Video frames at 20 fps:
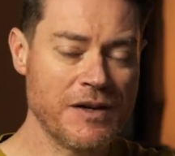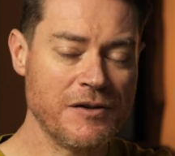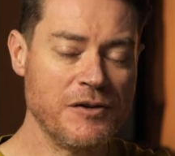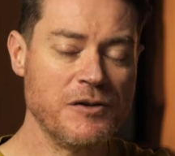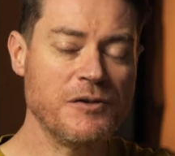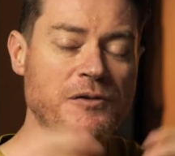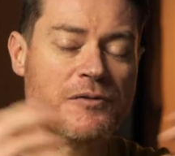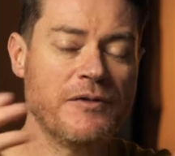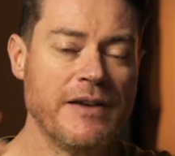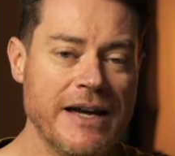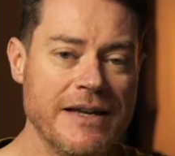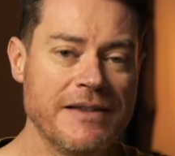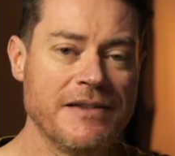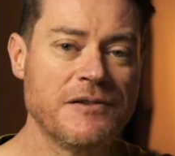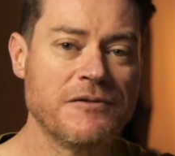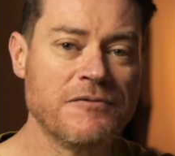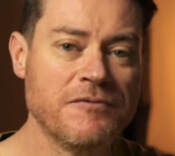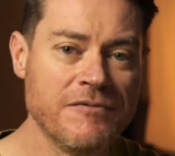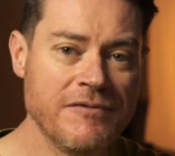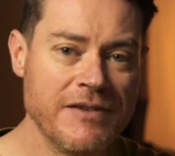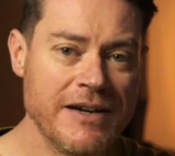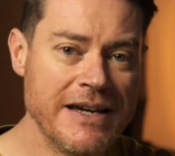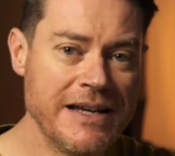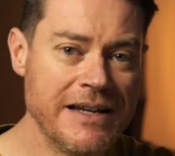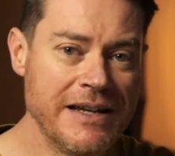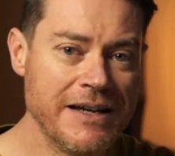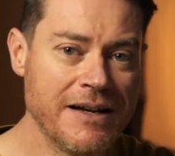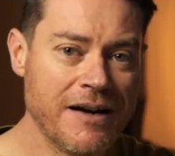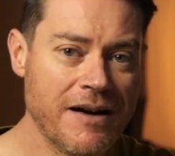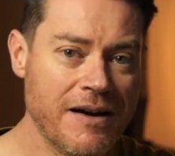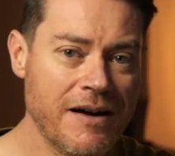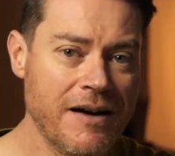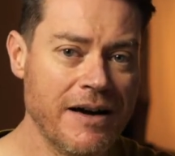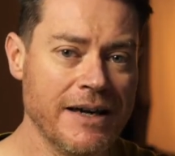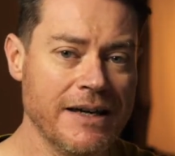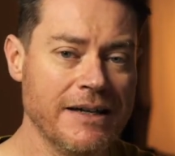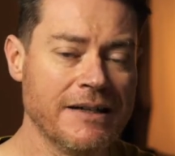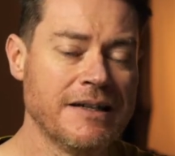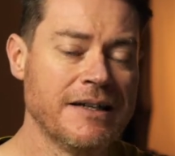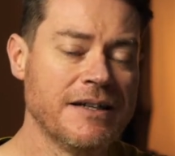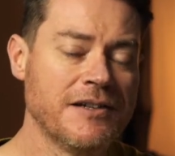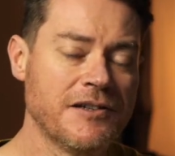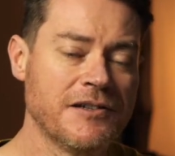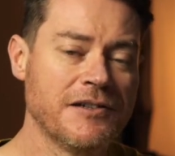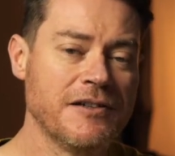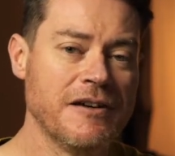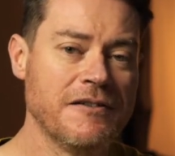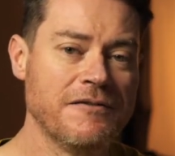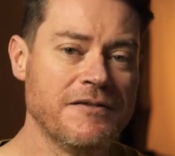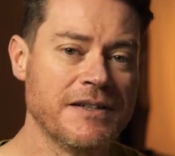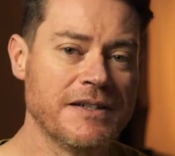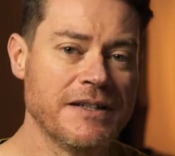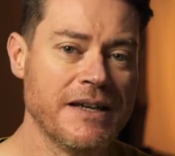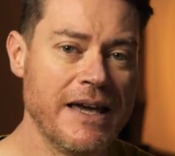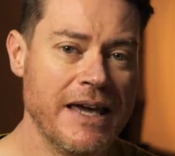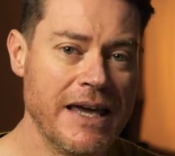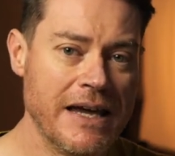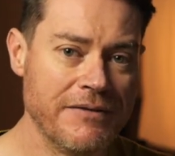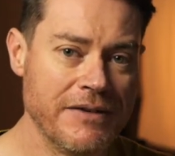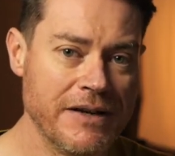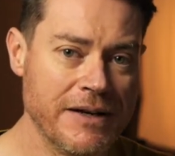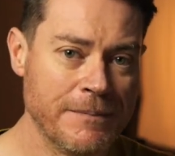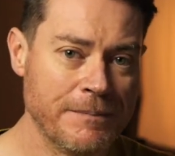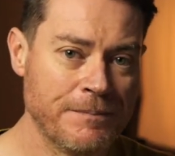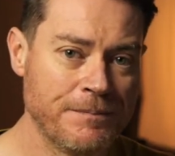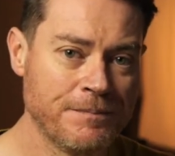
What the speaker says: you create this really high surface area.